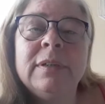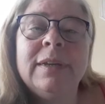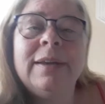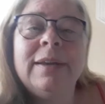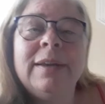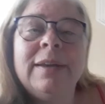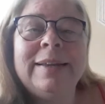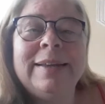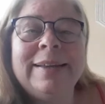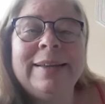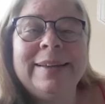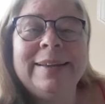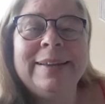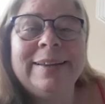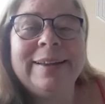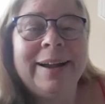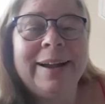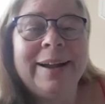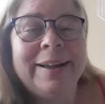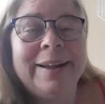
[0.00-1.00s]

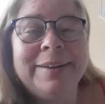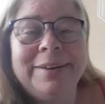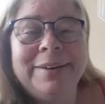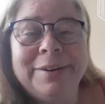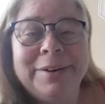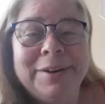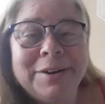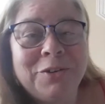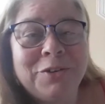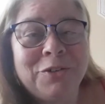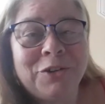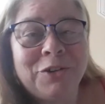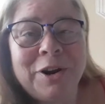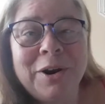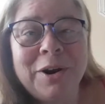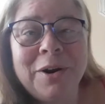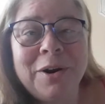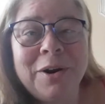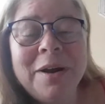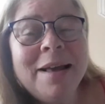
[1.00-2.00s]
I hear you,
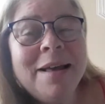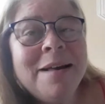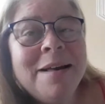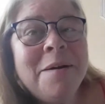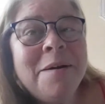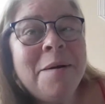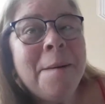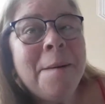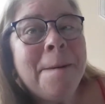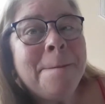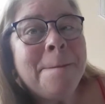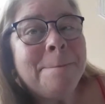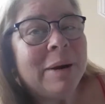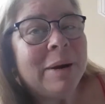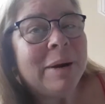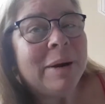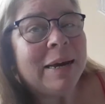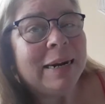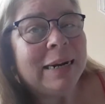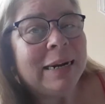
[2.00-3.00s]
Cher.
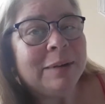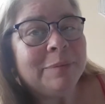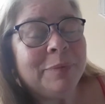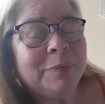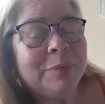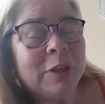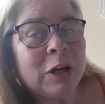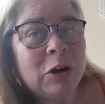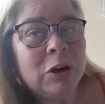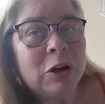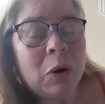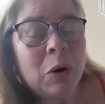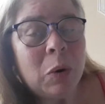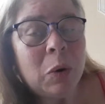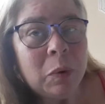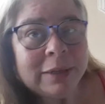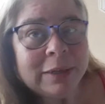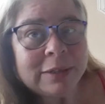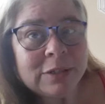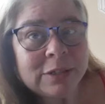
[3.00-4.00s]
But the
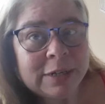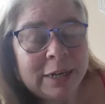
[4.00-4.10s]
goal is